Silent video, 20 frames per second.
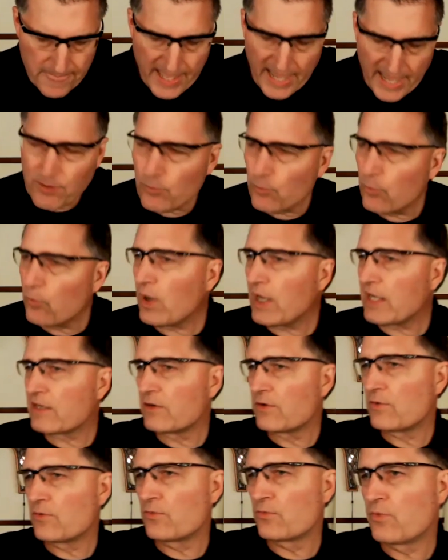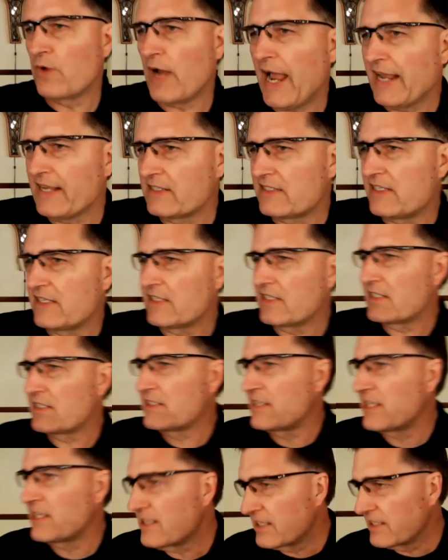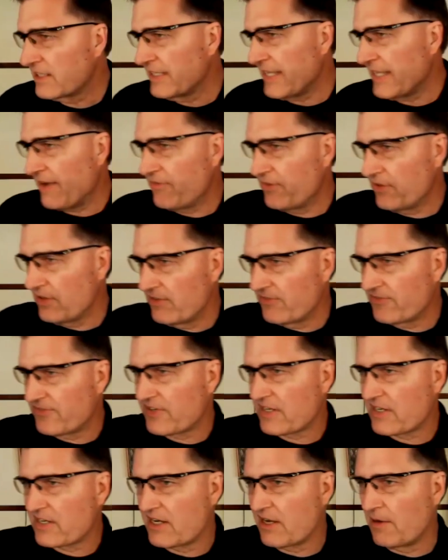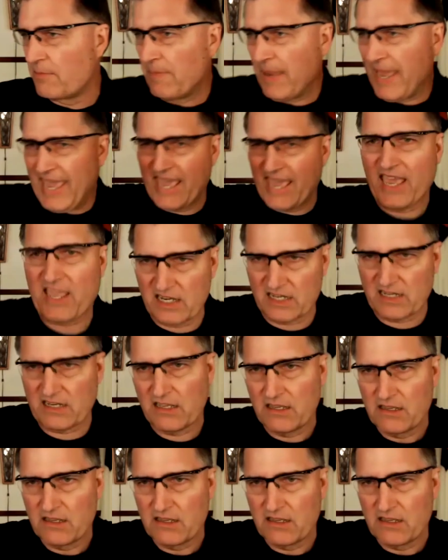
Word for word: and what rises to the level of command.